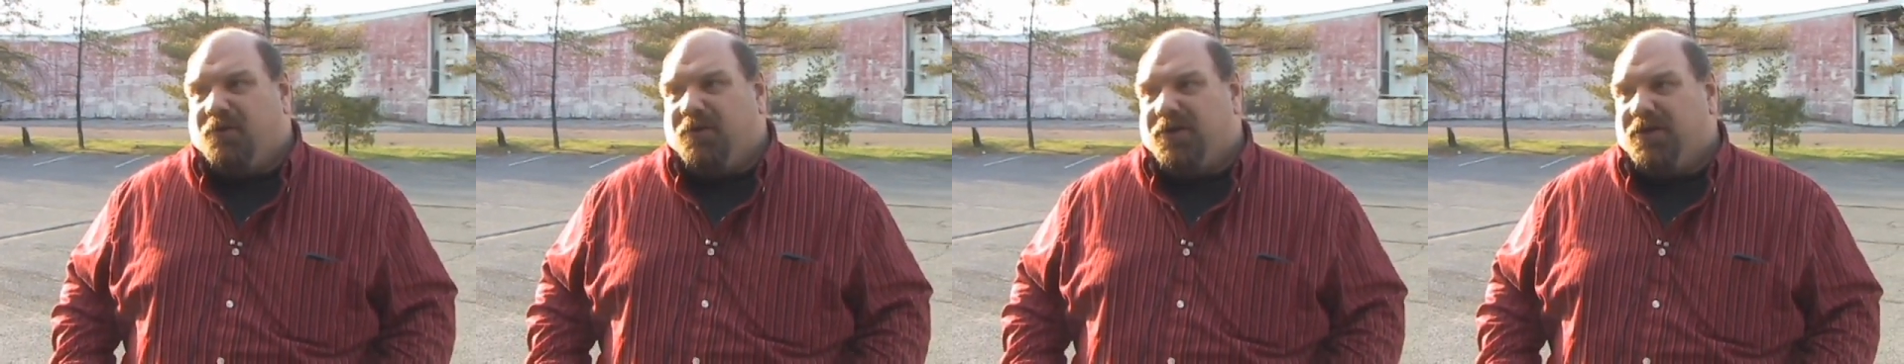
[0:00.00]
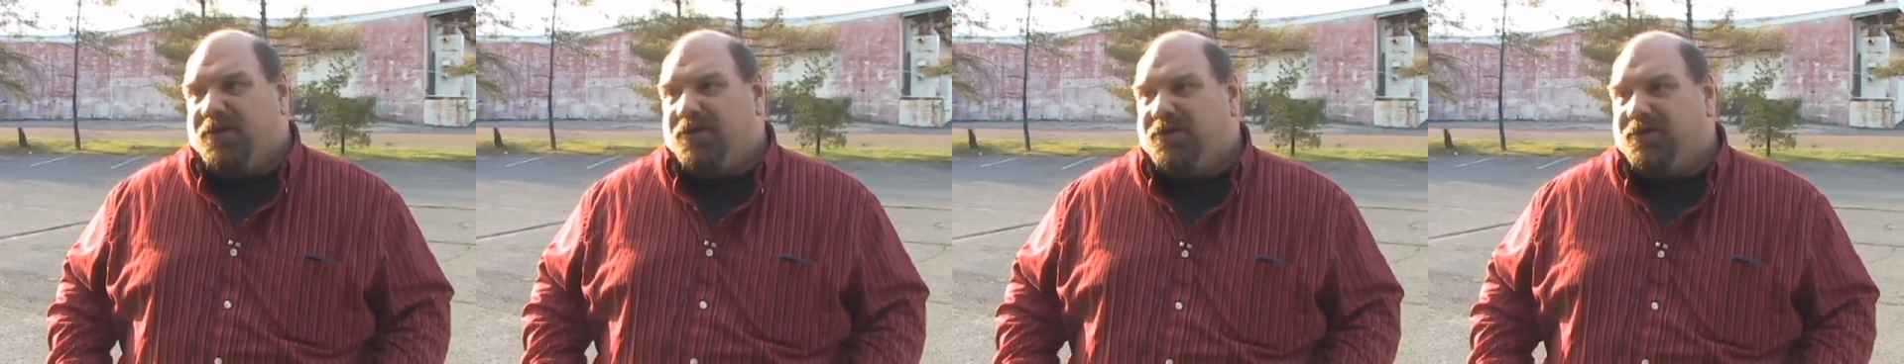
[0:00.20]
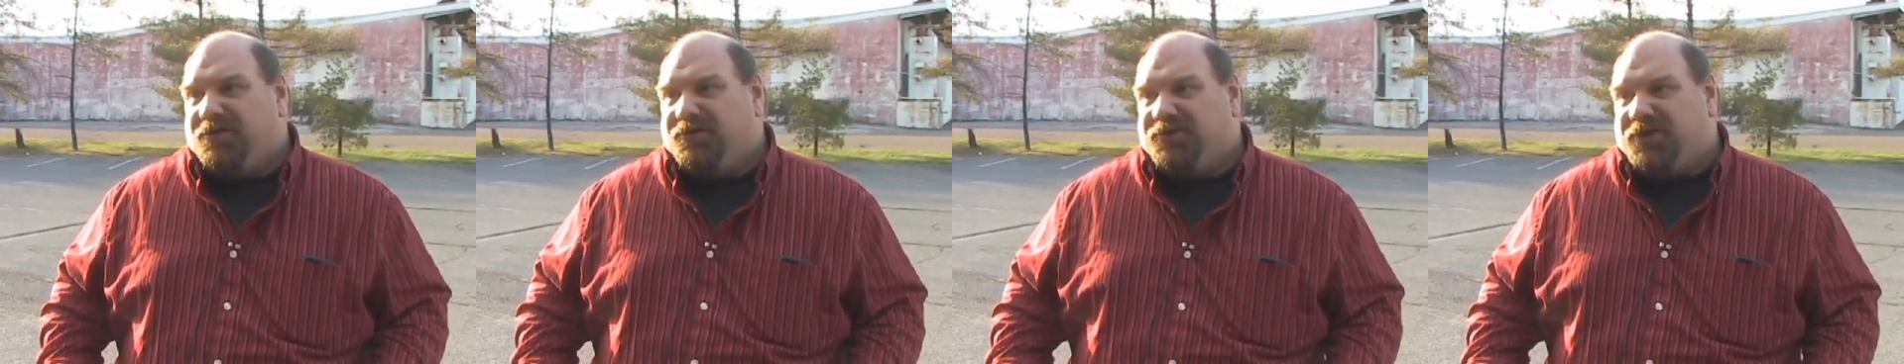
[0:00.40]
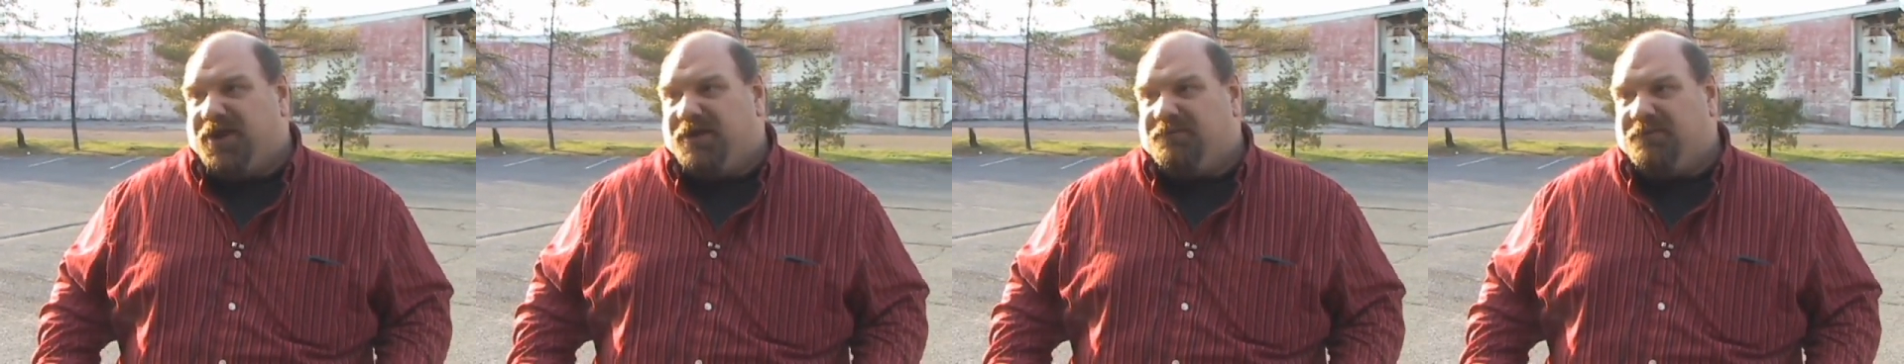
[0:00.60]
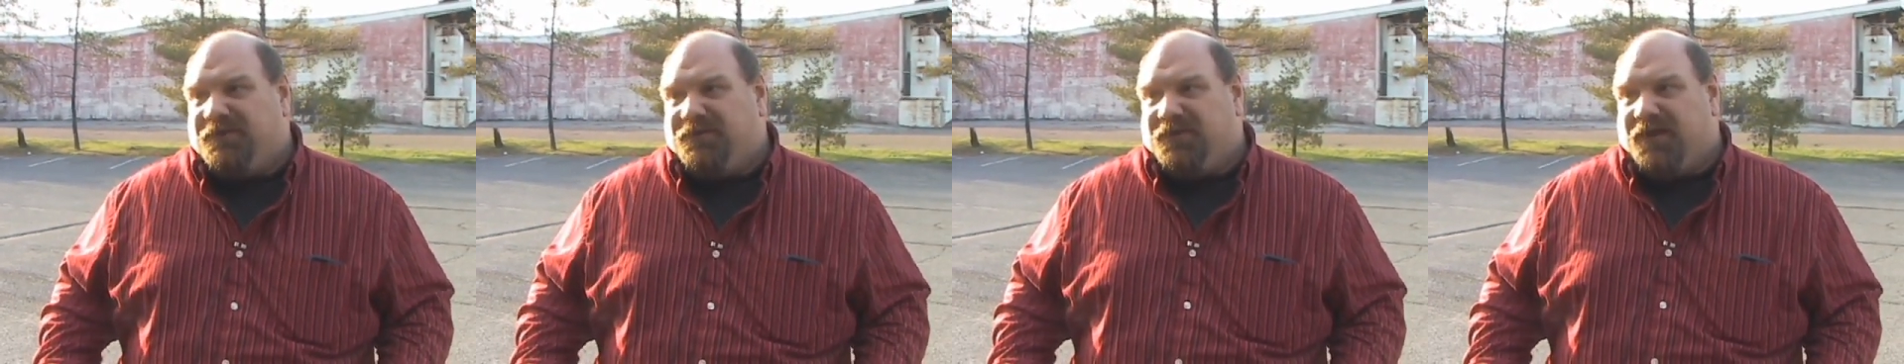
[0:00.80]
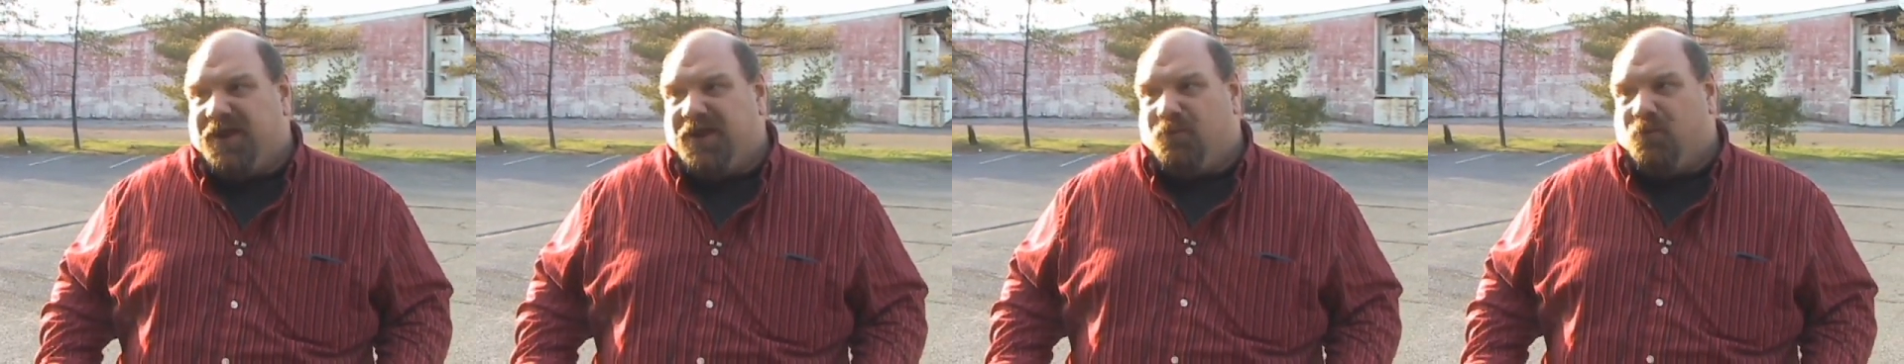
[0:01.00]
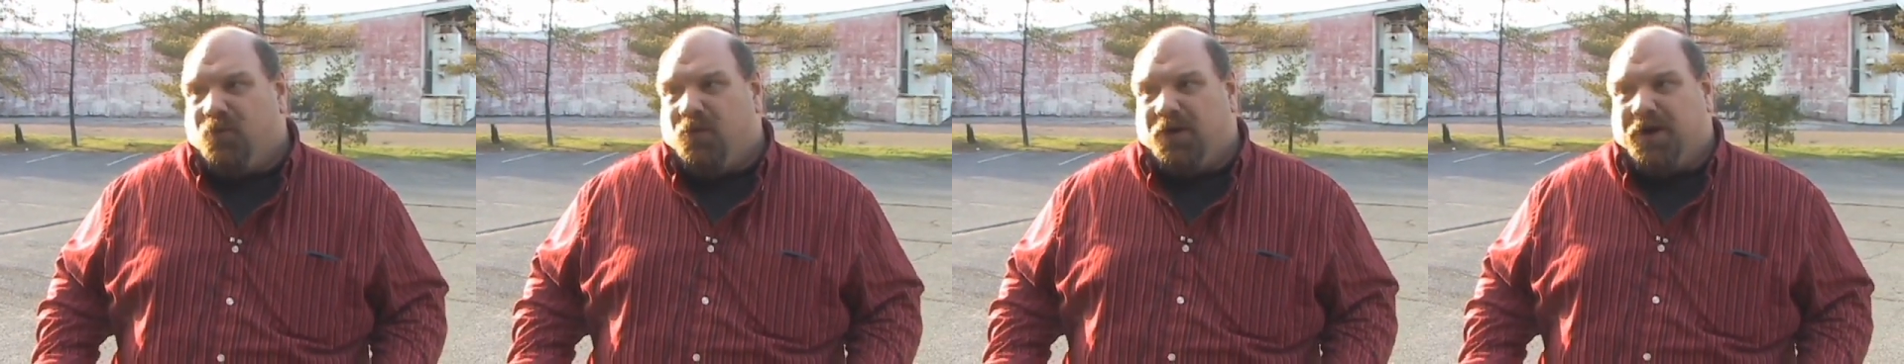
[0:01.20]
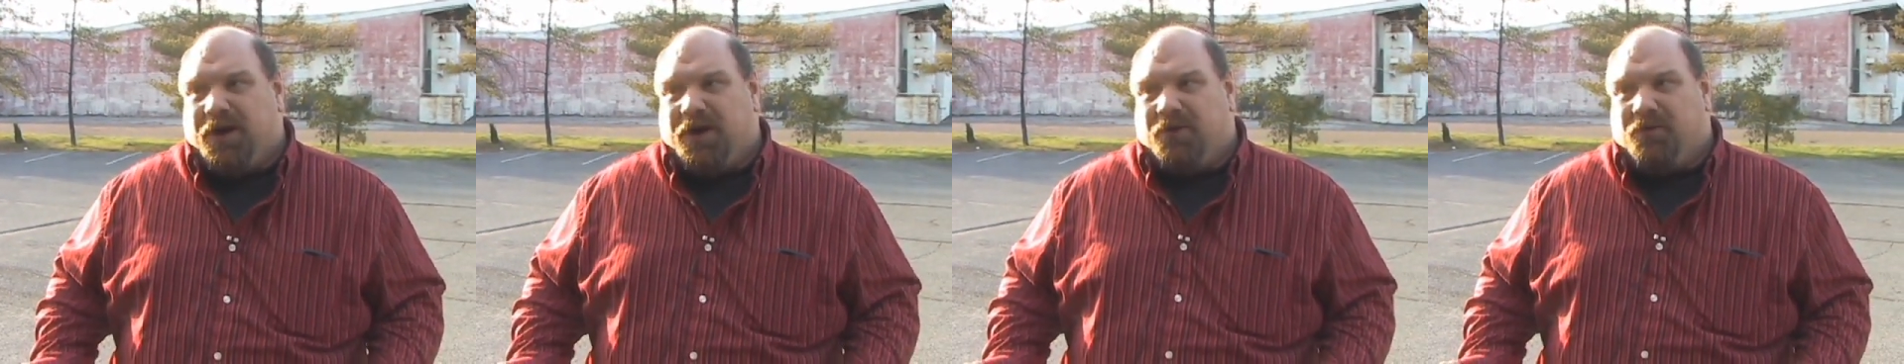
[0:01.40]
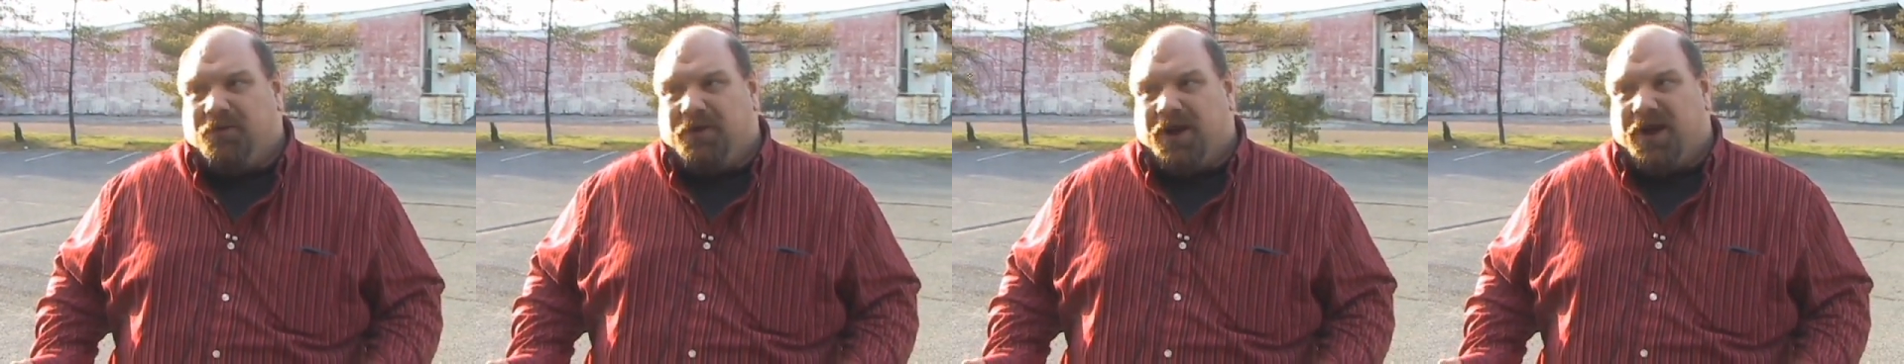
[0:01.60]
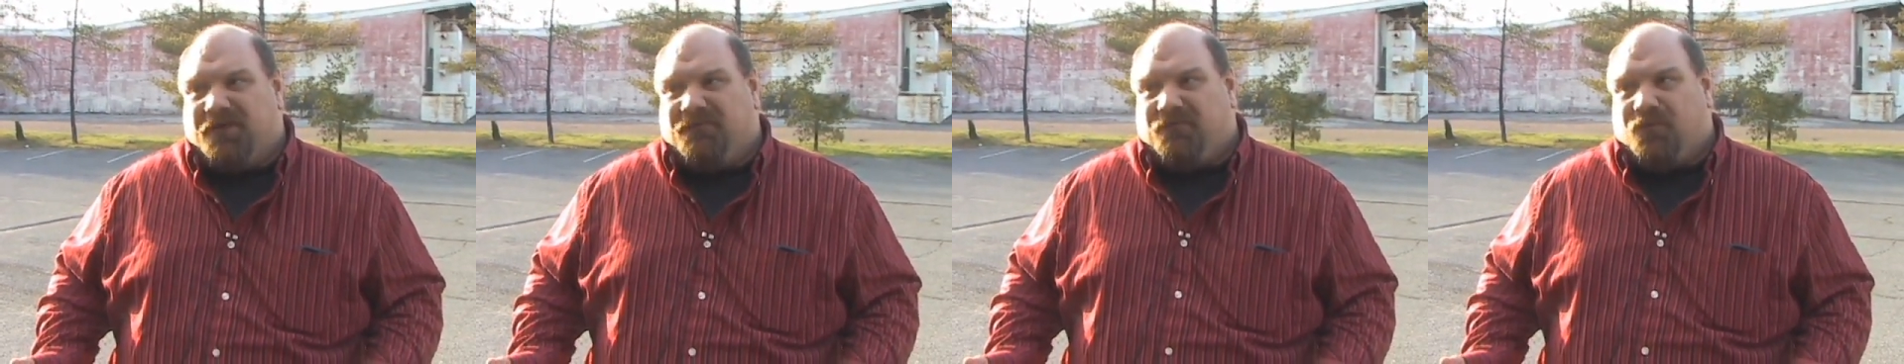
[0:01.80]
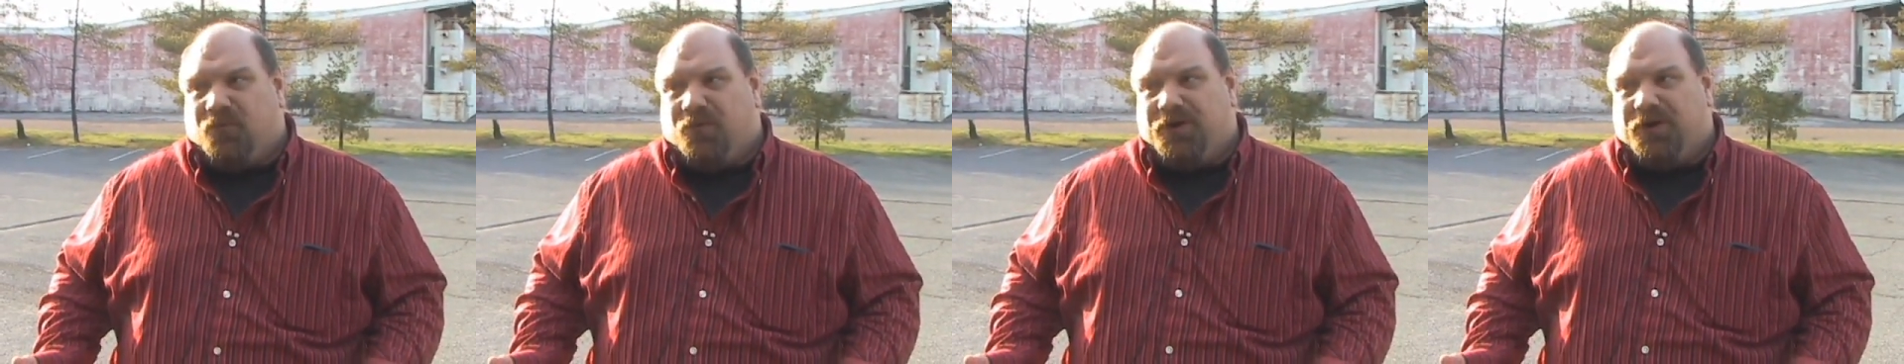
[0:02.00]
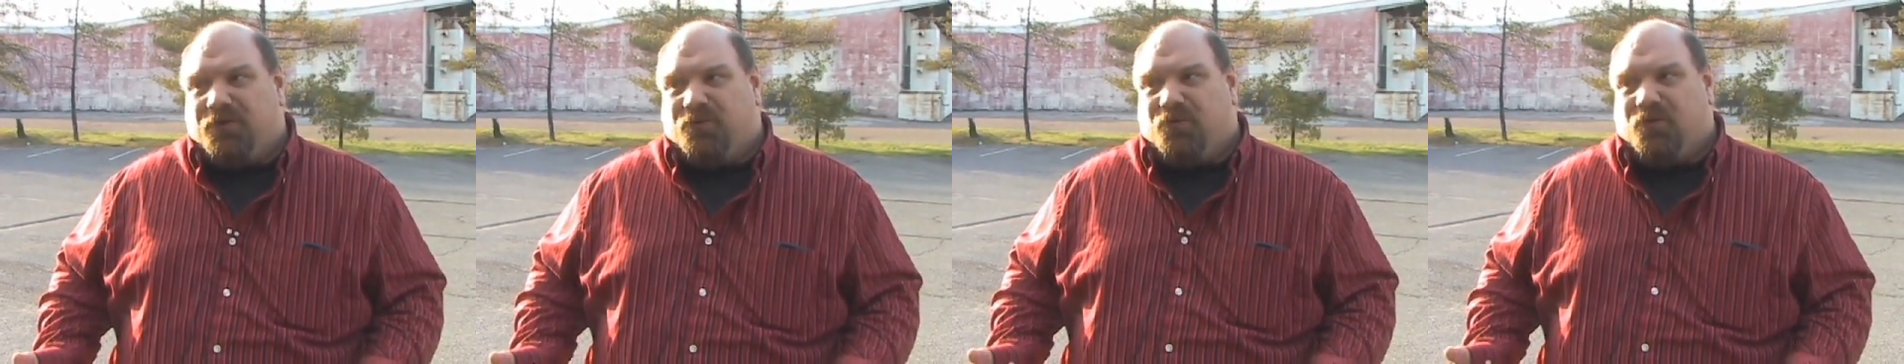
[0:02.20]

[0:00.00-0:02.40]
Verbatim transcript: Is everything working okay for you,